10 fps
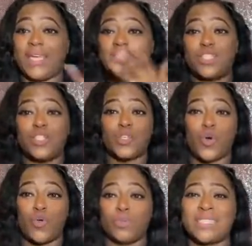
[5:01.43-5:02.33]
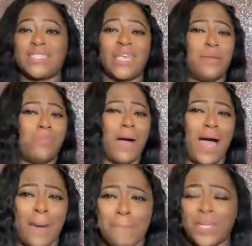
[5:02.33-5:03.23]
Nice and toned, skin
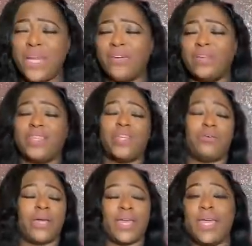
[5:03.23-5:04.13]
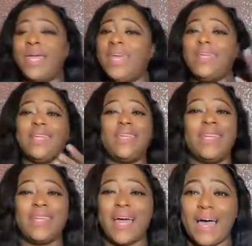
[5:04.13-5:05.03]
popping, everything, okay? And it
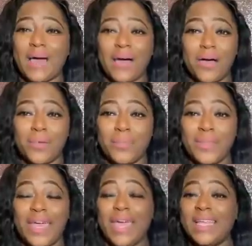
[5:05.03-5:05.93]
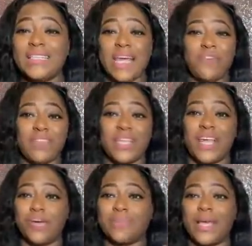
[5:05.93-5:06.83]
did not, and it definitely
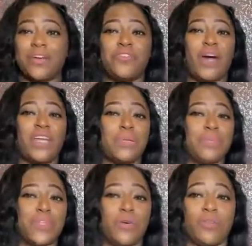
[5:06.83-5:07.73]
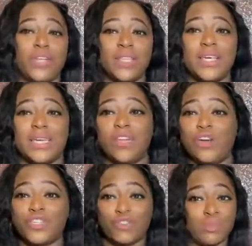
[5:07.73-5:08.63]
helped that Kafani was over there looking
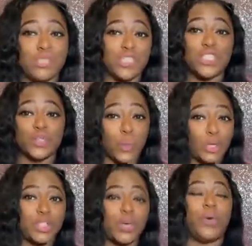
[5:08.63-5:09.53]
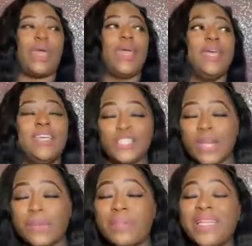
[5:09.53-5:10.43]
all scrumptious as well, too, okay? So
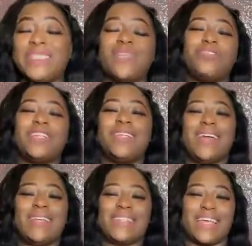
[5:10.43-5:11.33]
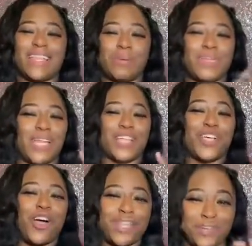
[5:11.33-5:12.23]
they blended really nice together. I mean, that
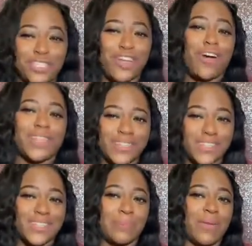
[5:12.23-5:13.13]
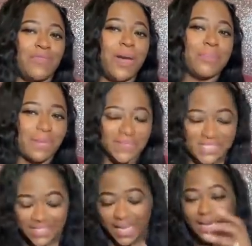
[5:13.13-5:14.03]
chocolate on chocolate did something for me, I'm
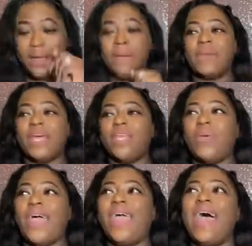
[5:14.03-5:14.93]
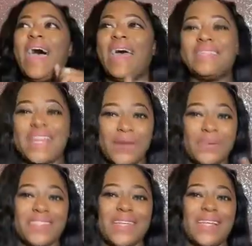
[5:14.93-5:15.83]
just saying. But anyway, as they
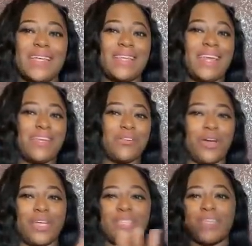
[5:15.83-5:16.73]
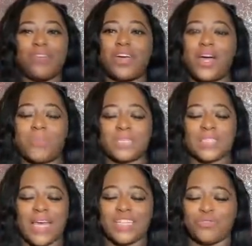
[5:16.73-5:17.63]
were sitting there, you know, he's giving her a
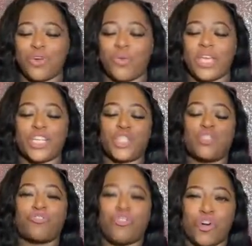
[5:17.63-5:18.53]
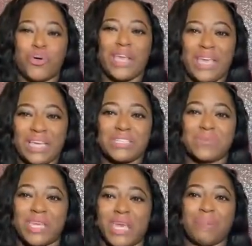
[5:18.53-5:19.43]
massage, you know, with his strong hands,
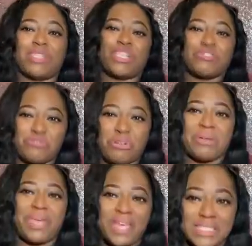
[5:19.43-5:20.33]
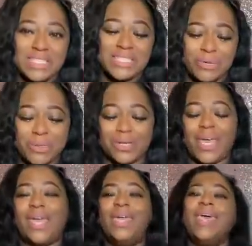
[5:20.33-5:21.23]
okay? You gotta put the strong hands into it,
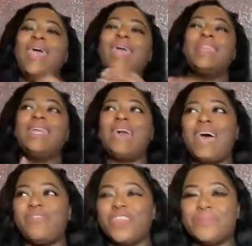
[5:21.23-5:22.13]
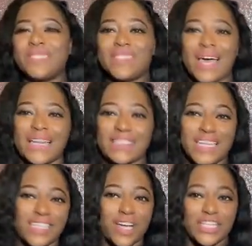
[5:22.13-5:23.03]
okay? And then after the massage,
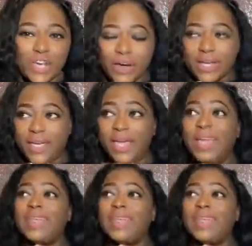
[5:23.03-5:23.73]
they start talking.